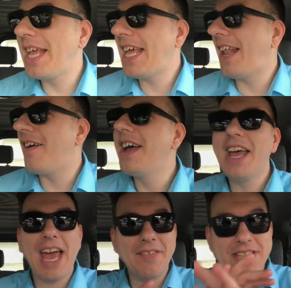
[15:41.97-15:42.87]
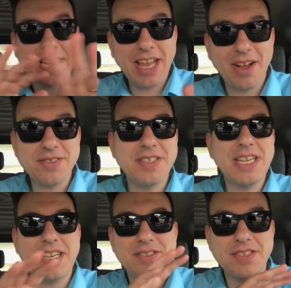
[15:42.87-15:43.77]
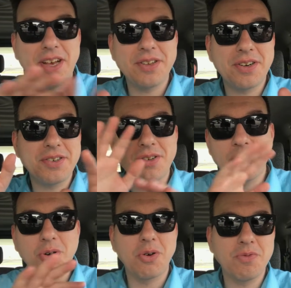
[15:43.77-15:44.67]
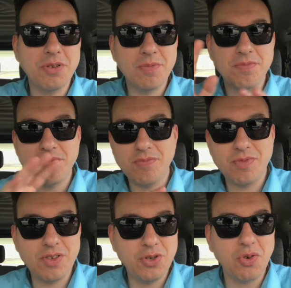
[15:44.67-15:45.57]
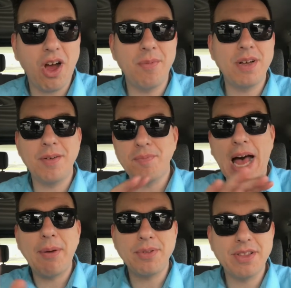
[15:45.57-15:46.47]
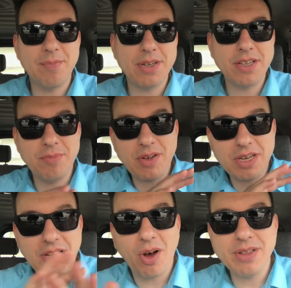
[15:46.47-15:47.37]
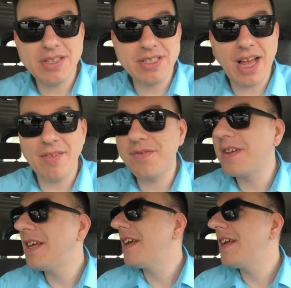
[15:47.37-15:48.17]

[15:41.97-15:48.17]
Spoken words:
You know, everything else, the Southern courtroom drama, Bible thumping community, all this stuff.